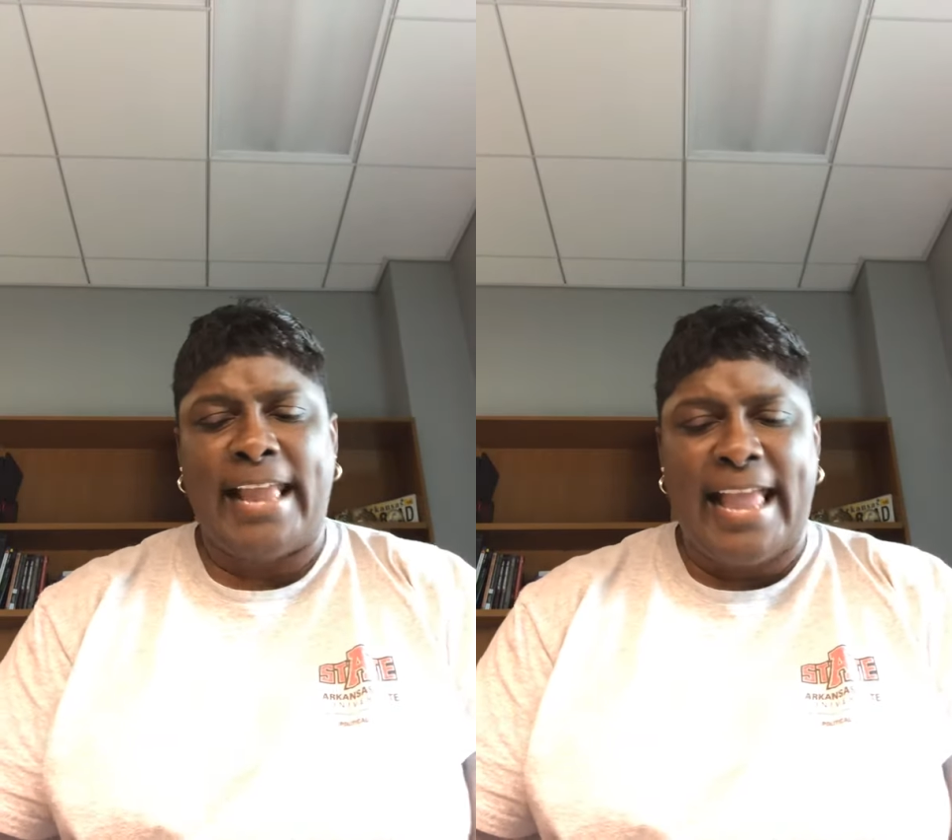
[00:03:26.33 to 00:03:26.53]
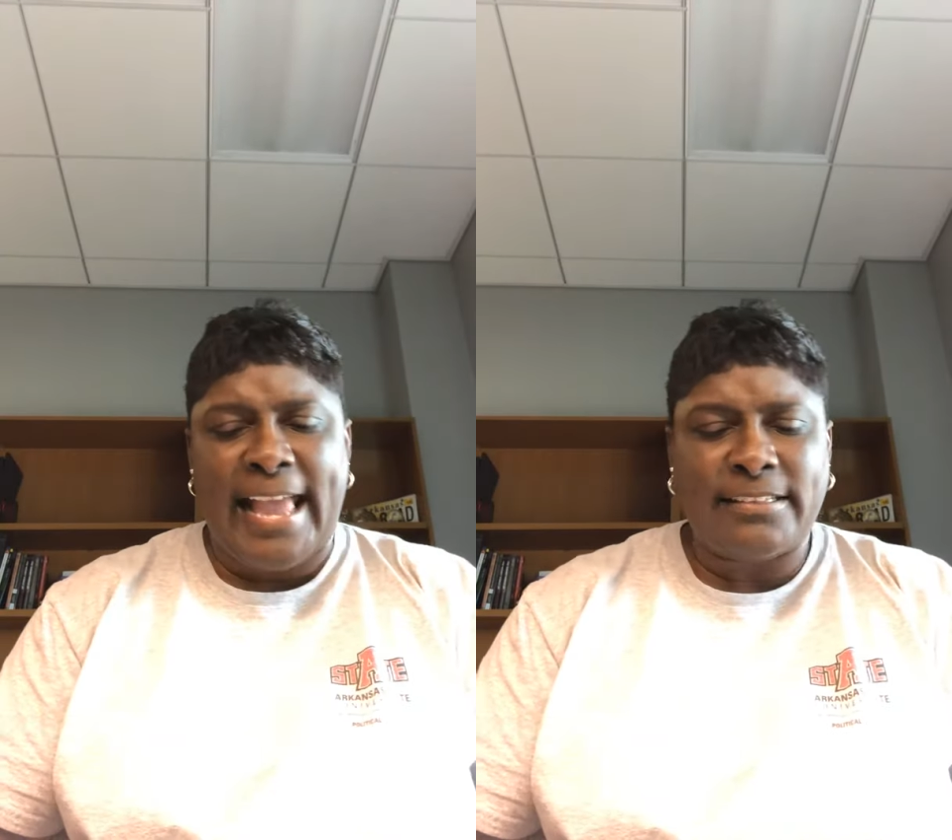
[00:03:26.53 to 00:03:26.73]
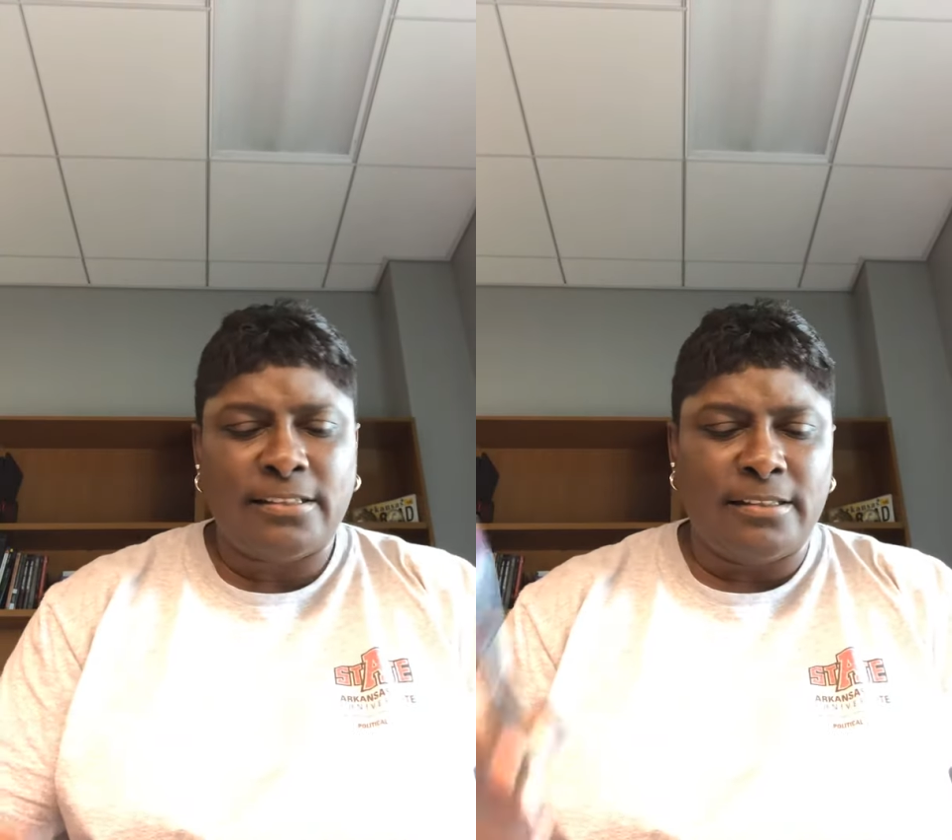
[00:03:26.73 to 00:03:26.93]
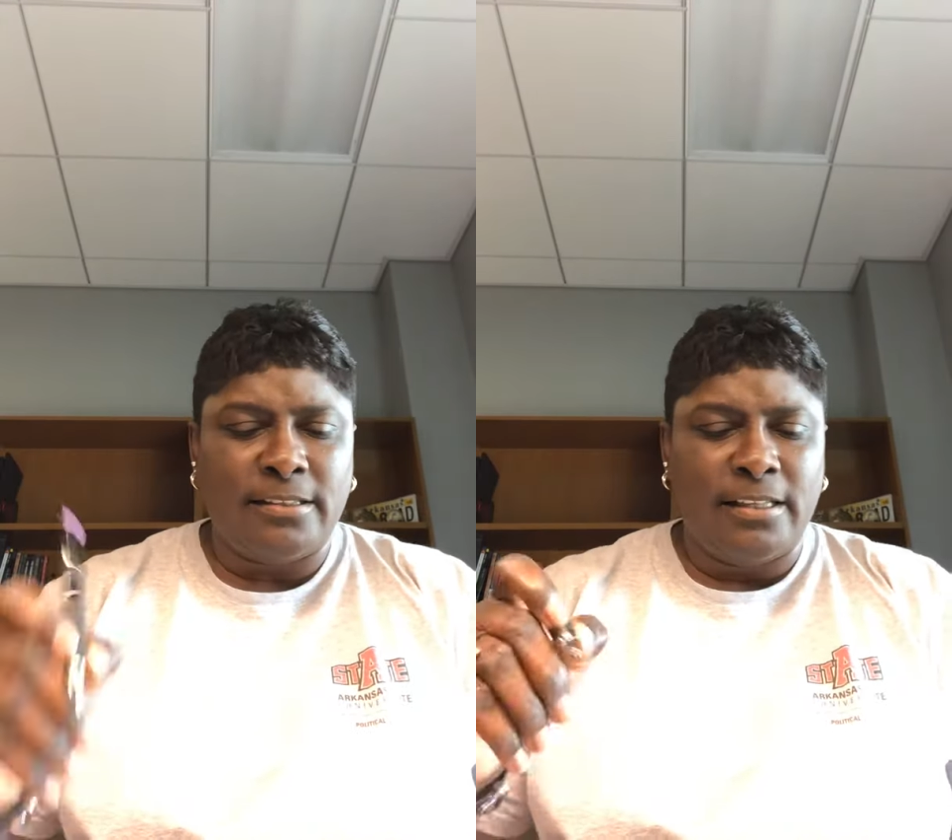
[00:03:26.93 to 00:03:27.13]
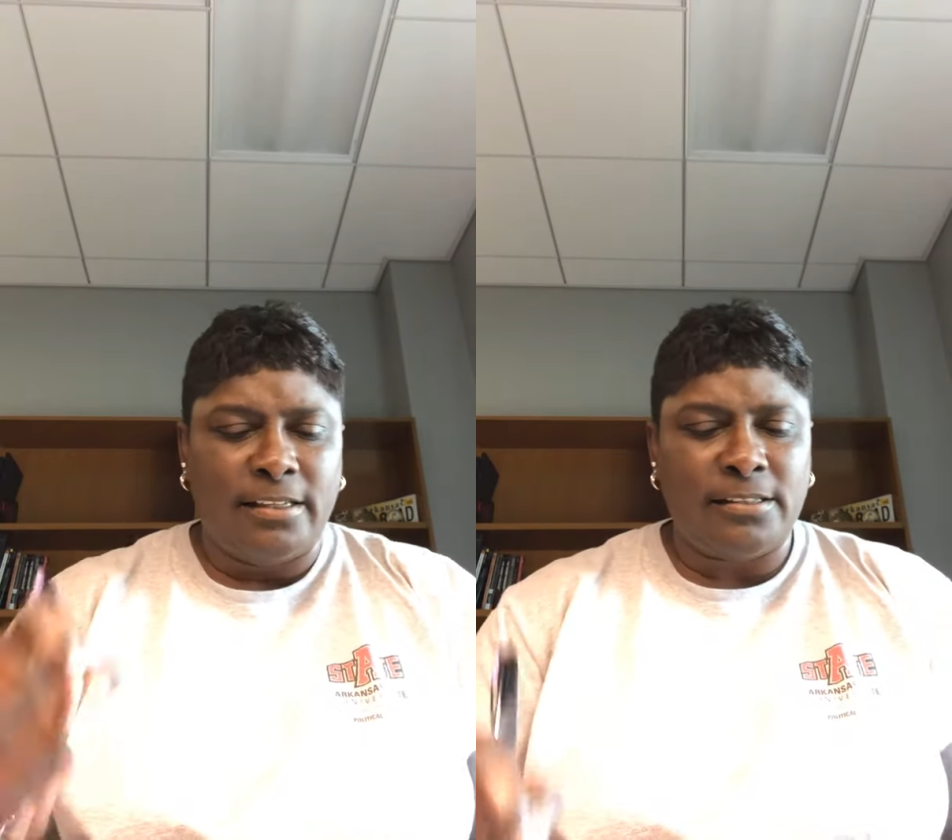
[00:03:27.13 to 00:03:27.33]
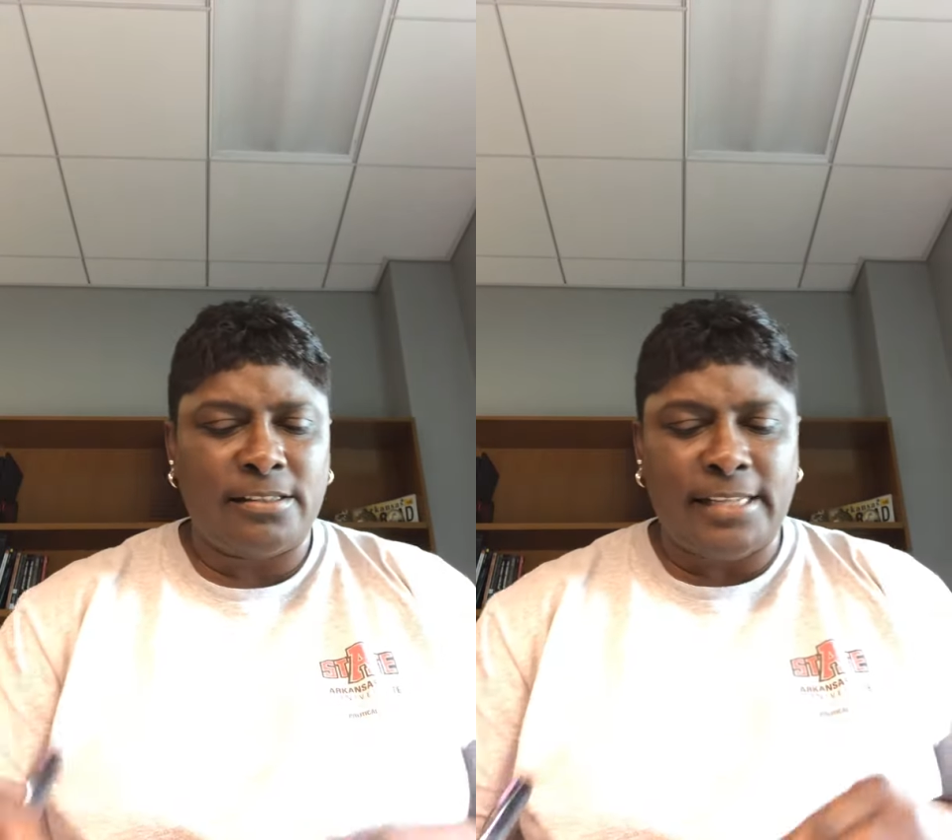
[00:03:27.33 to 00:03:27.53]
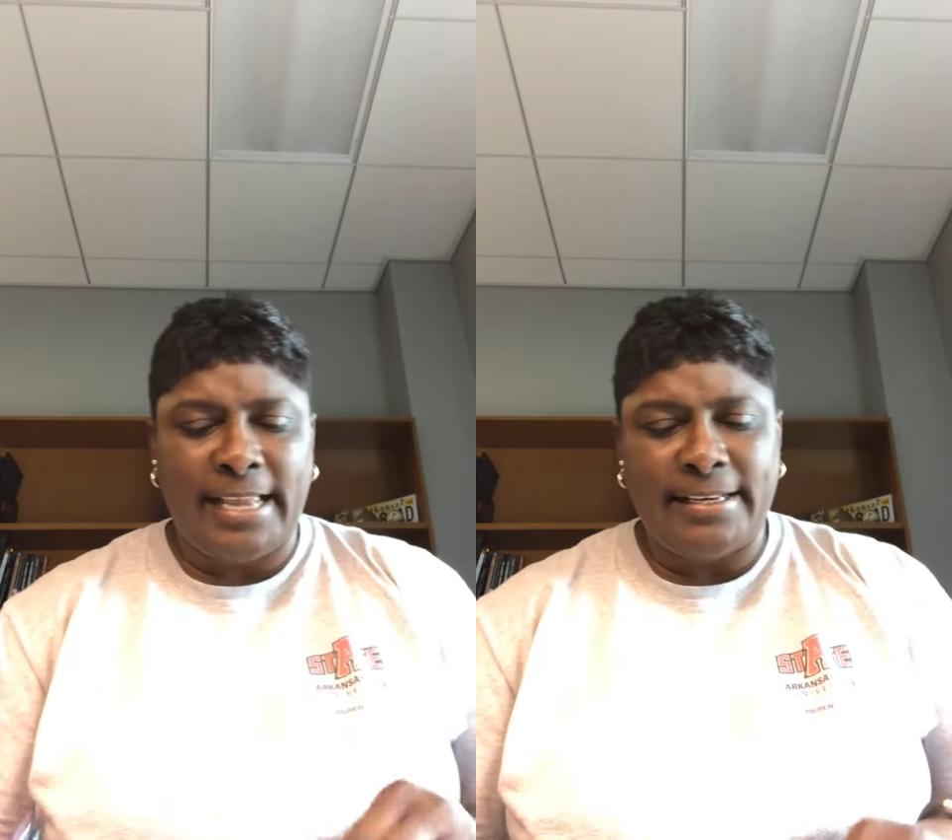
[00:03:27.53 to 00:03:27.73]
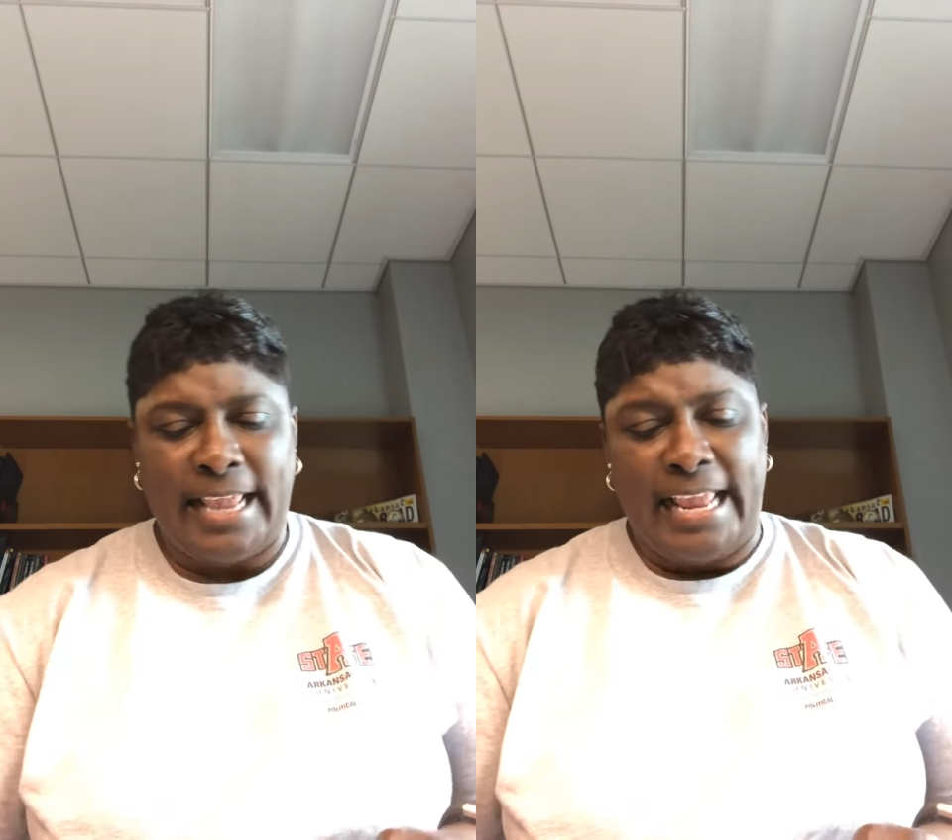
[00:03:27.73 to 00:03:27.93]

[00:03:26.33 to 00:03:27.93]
at the state